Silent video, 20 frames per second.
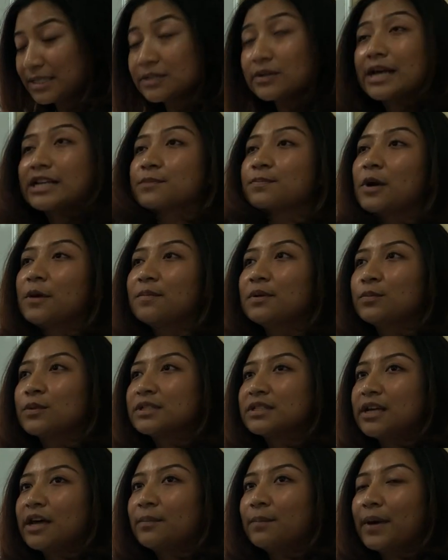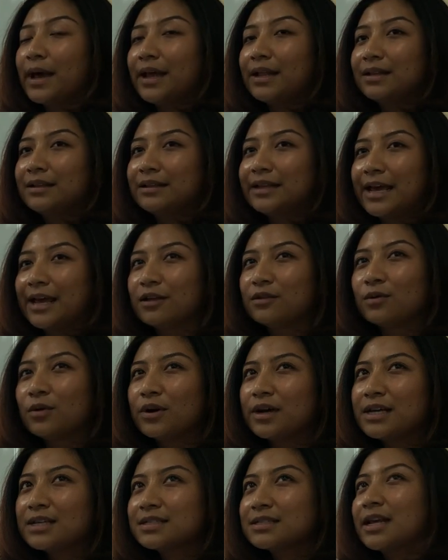experiment was done by
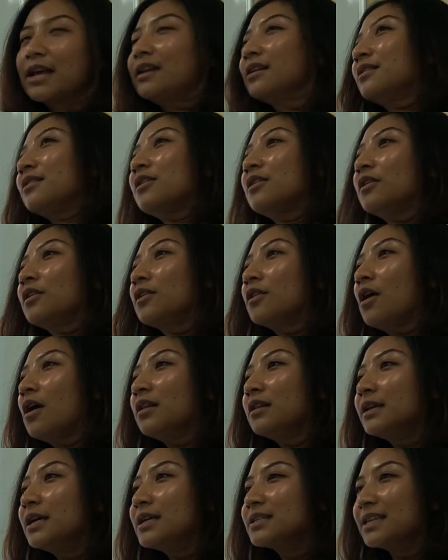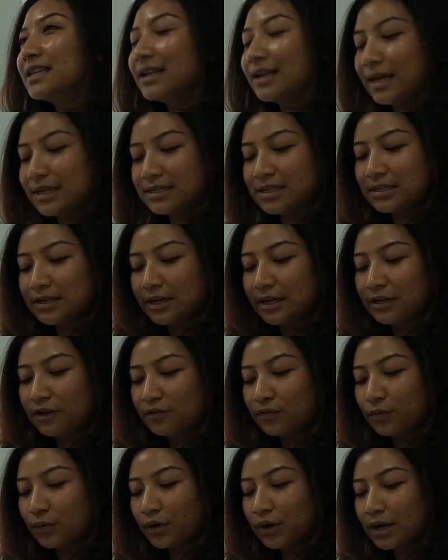Langlois and her colleagues in
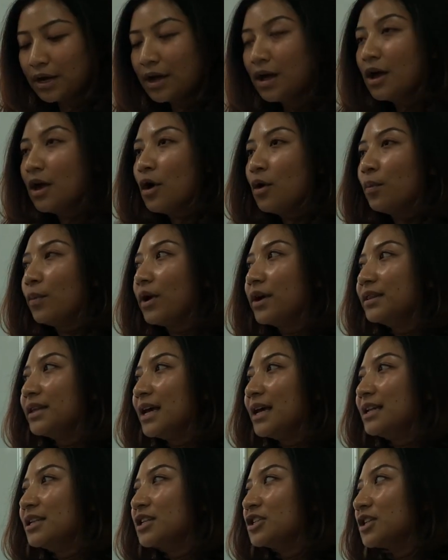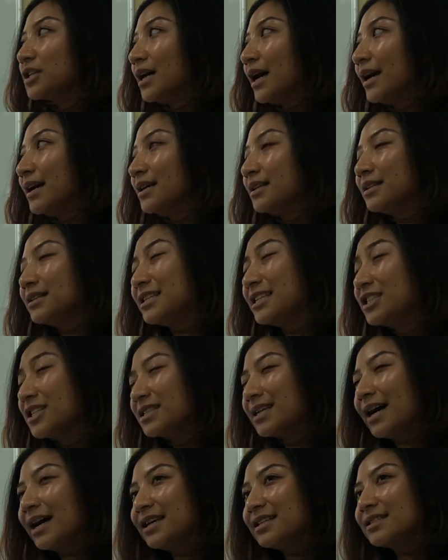1994, where they
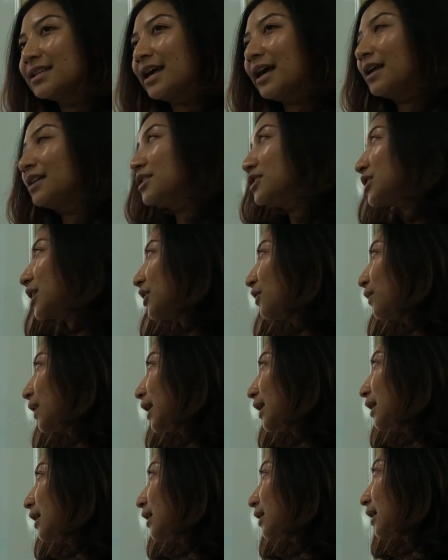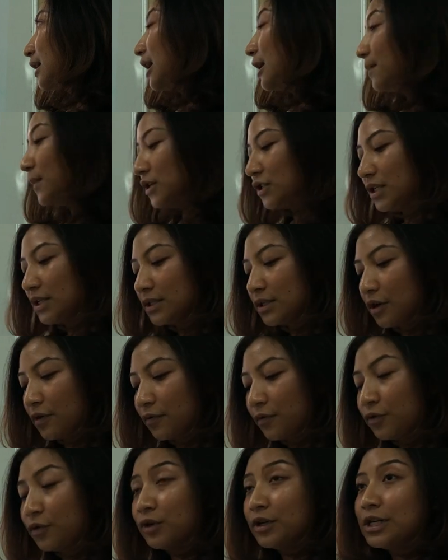digitized and generated images
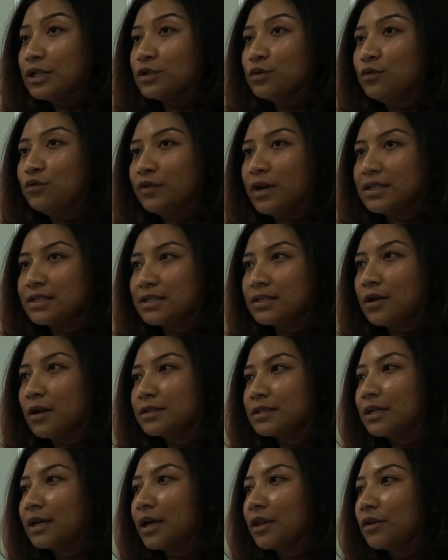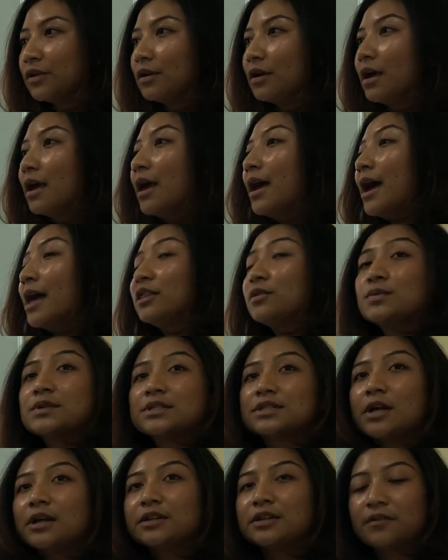of 32 faces altogether, and the
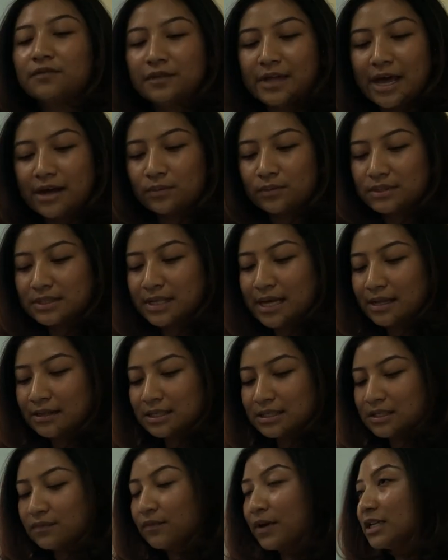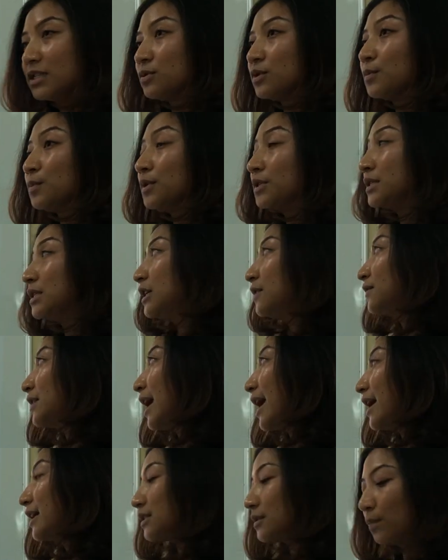result of that was that this face was perceived
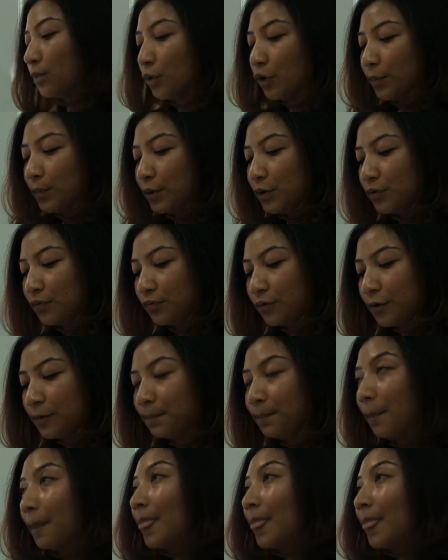as more beautiful.